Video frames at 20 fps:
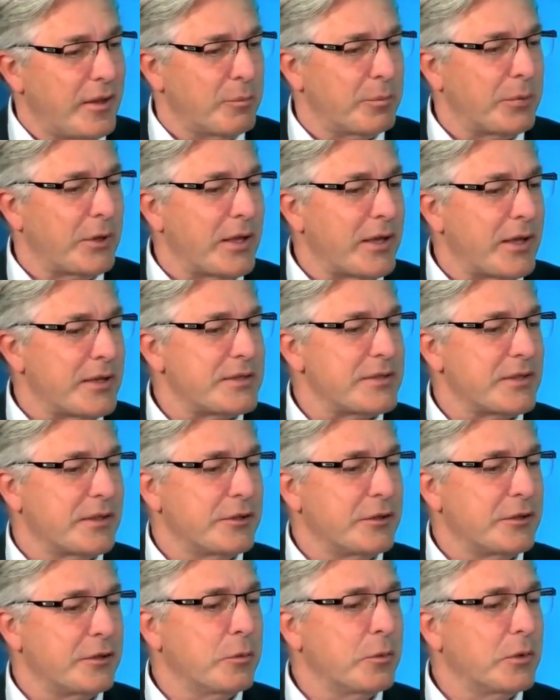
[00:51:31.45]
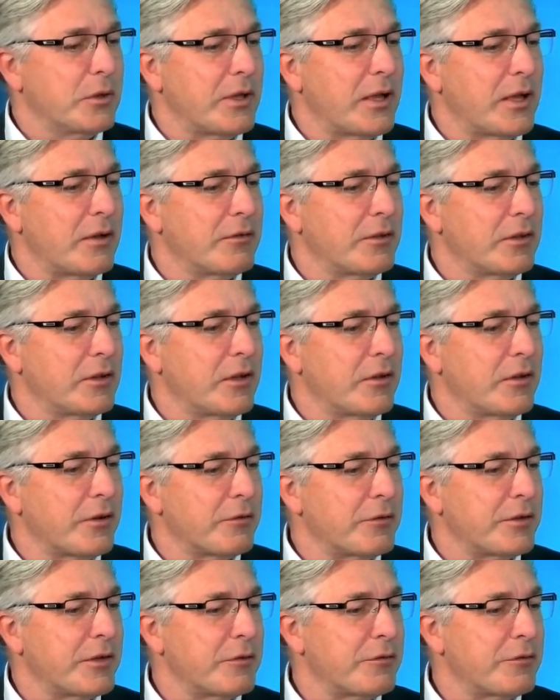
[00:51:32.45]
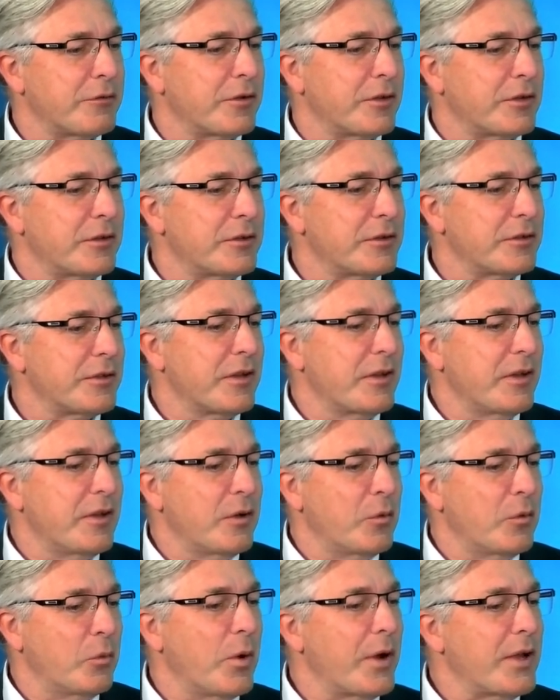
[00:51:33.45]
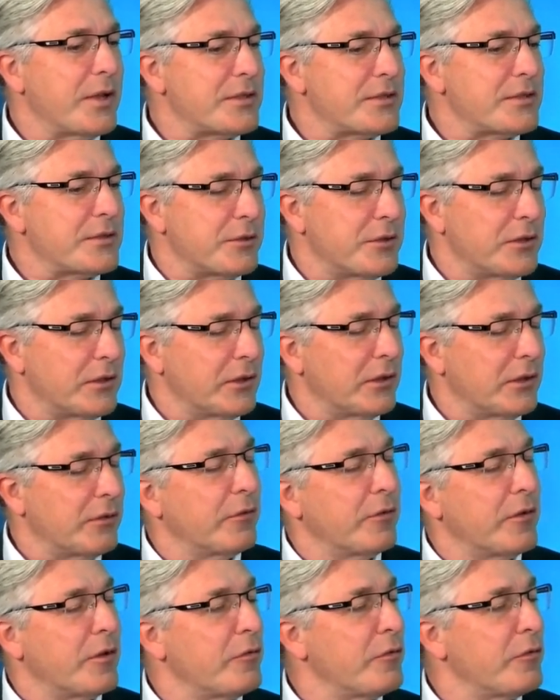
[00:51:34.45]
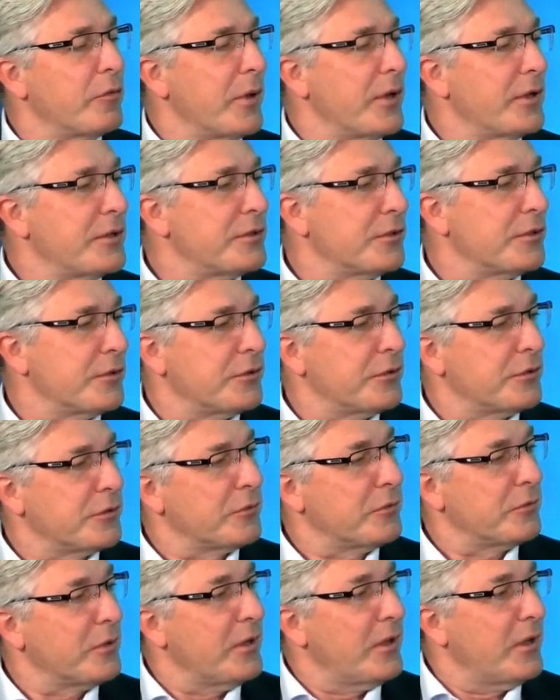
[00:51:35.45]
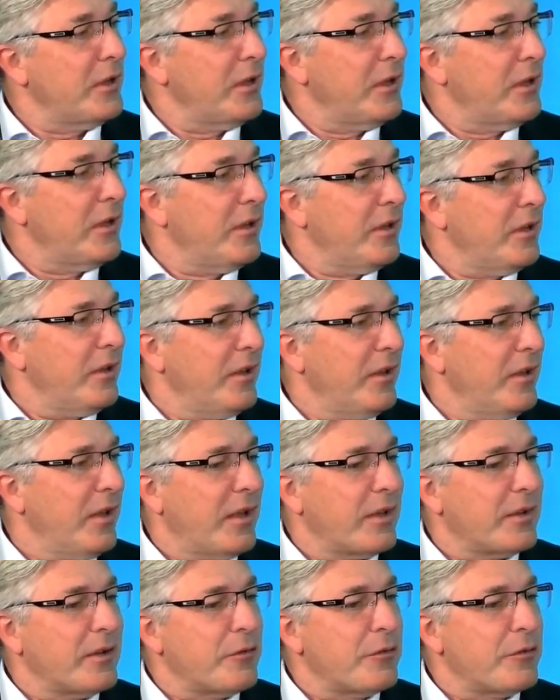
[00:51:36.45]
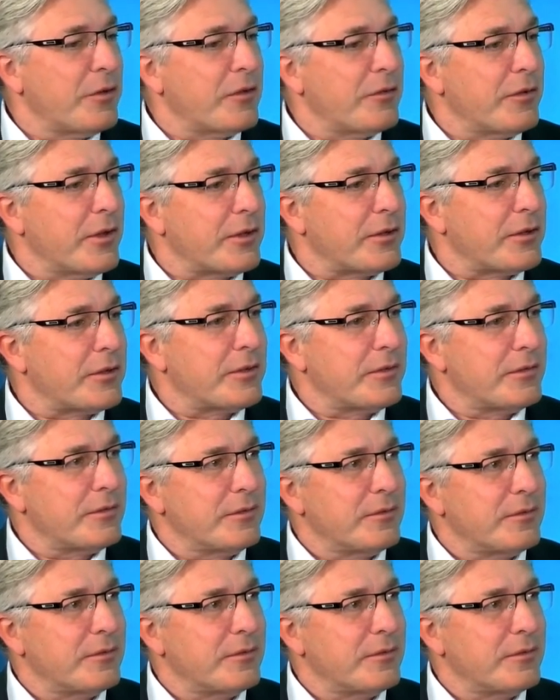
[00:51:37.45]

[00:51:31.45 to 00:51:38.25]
place, and you will have a lot of different ways to deliver the information too. And I think that